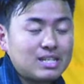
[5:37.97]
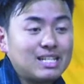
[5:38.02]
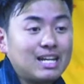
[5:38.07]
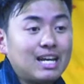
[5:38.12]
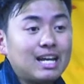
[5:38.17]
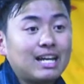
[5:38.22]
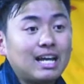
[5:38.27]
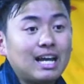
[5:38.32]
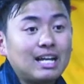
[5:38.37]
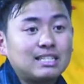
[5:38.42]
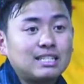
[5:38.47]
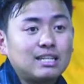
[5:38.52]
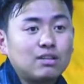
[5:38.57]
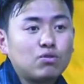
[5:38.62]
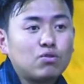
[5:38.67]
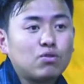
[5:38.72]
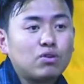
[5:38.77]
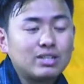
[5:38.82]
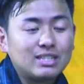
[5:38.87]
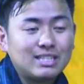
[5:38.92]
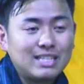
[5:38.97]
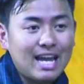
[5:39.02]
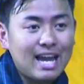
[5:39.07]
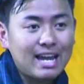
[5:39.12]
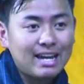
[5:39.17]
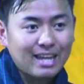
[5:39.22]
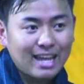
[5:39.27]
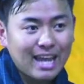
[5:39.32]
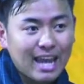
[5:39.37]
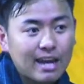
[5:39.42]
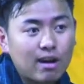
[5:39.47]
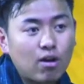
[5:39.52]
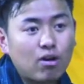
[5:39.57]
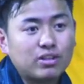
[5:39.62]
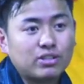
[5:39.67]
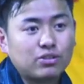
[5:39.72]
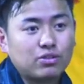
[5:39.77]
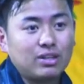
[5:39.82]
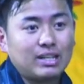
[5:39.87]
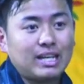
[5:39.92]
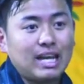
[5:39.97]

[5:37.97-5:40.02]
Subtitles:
Tilly Gelson, who was then again our school